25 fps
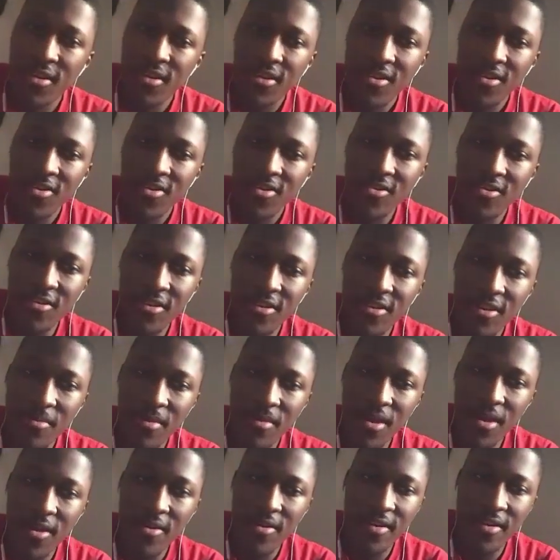joining
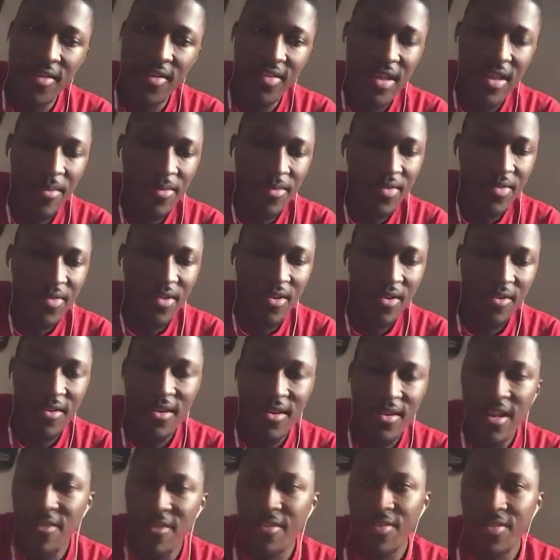me on this episode
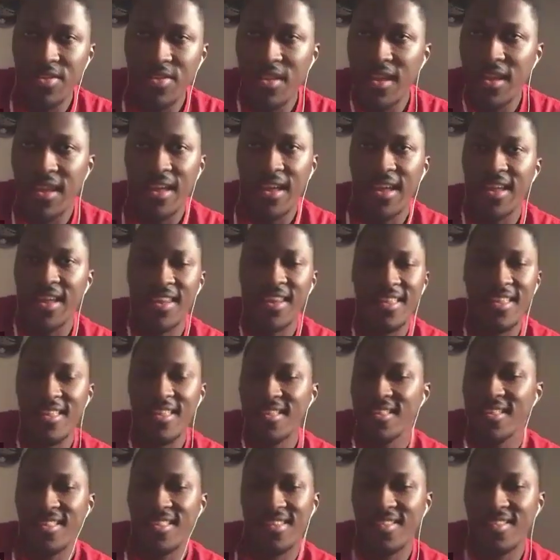and everything.
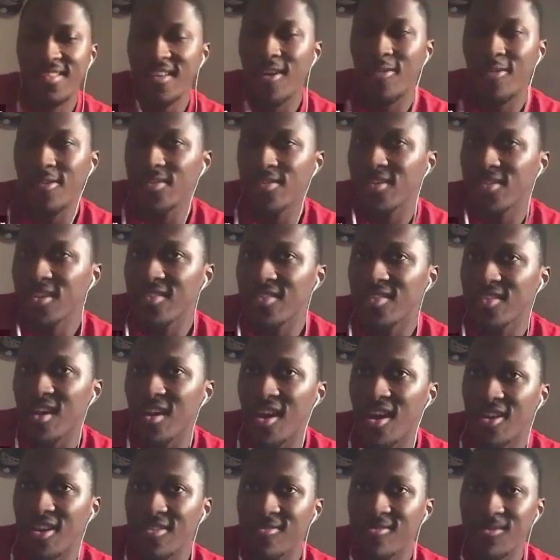And it's always good
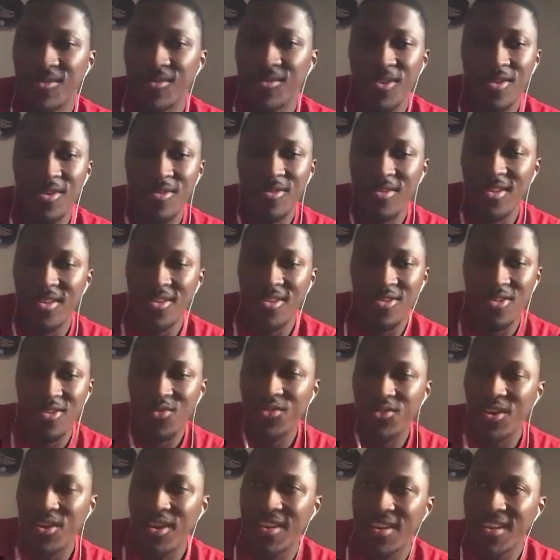talking with you. And it was
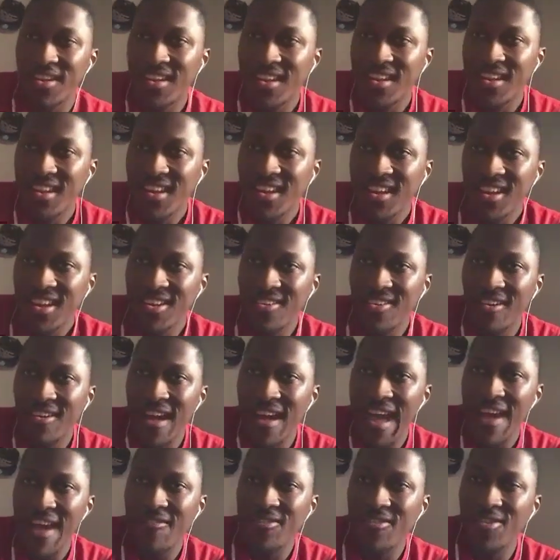fun,
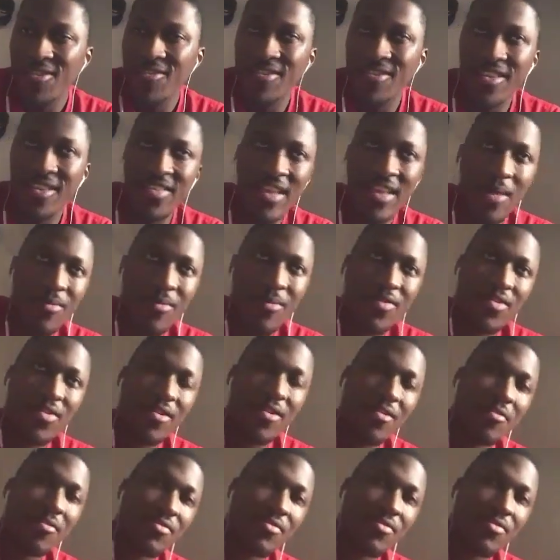having you on this episode.